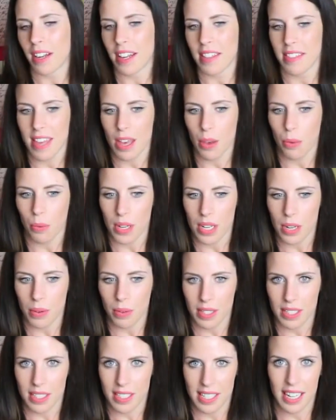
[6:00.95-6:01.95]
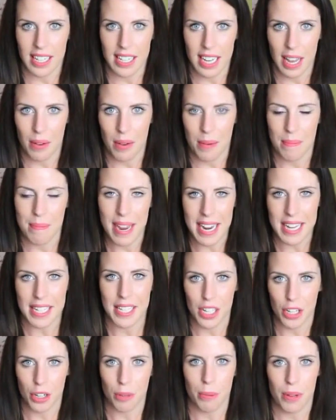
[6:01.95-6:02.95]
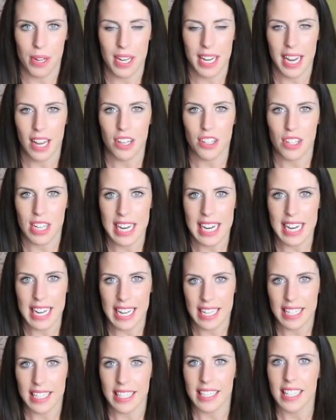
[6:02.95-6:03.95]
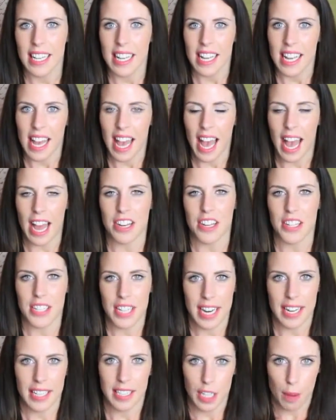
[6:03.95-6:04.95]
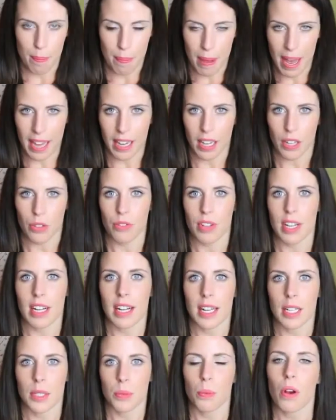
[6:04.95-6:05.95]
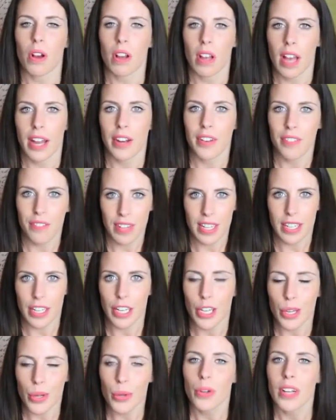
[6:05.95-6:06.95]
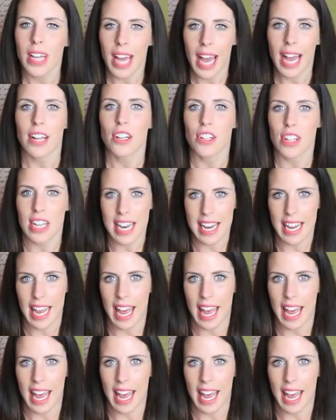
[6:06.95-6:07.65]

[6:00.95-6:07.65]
And I think when you understand how amazing your body actually is, and you take a step back and realise what kind of figure you could actually